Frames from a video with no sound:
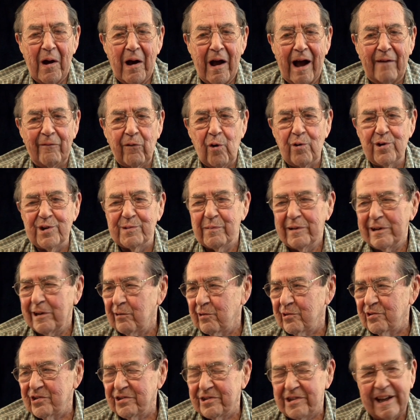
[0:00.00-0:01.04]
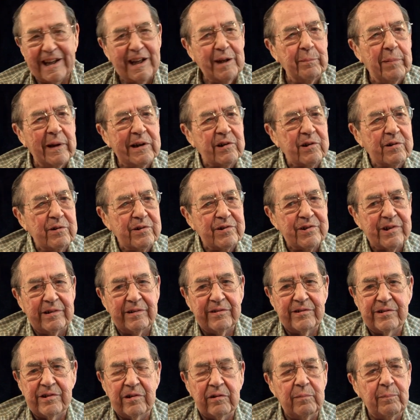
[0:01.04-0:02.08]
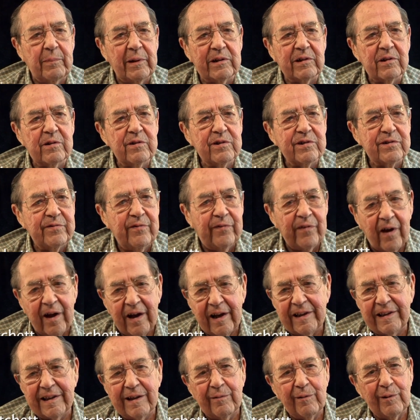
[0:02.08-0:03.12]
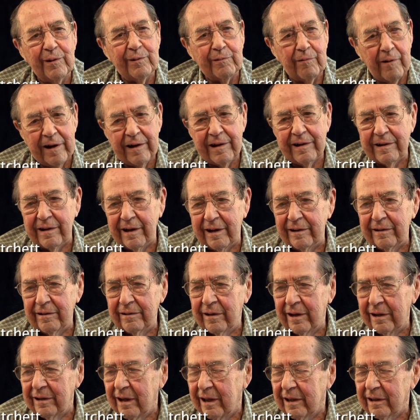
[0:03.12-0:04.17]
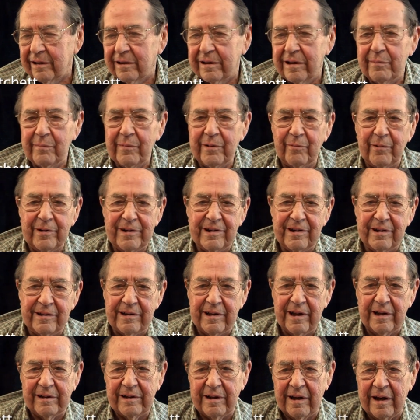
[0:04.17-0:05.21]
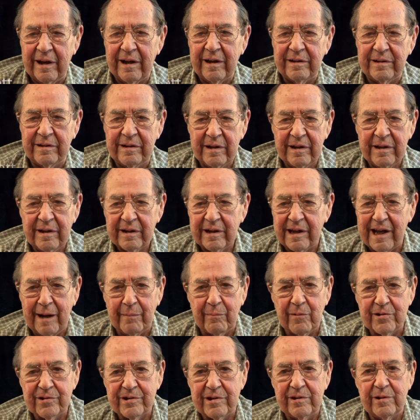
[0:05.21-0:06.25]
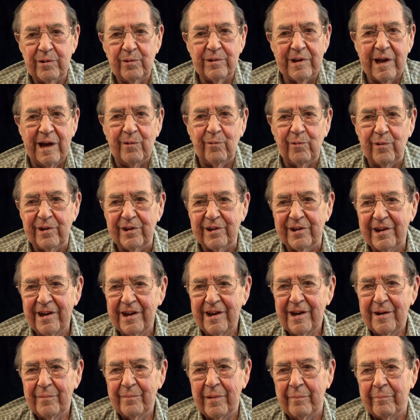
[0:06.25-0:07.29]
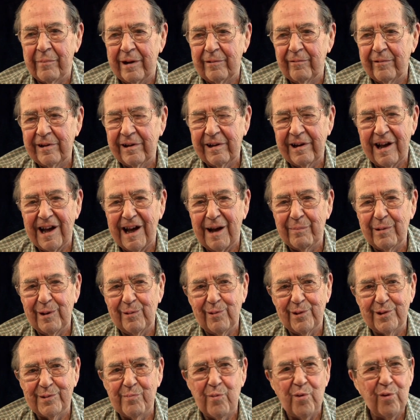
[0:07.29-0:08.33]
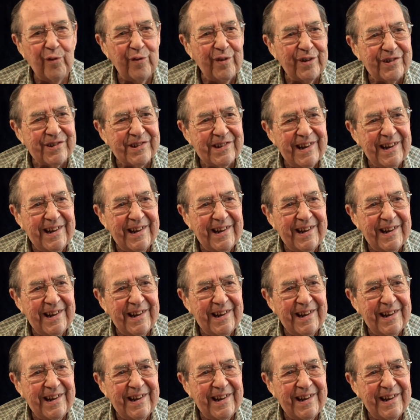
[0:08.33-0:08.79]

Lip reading: I've always been interested in taking pictures, and still pictures, fine, they were great. I liked them, and we did that. I had cameras to do that with, but my real hobby was movies.